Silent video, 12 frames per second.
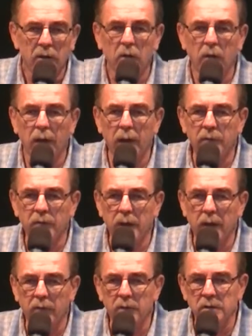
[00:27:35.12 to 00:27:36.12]
You have to
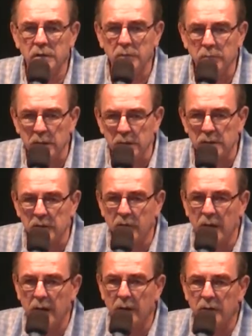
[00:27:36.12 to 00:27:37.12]
have a
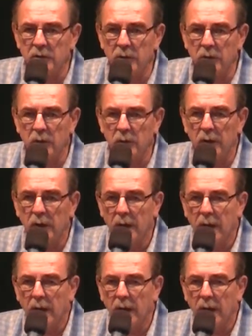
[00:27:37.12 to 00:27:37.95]
submissive attitude,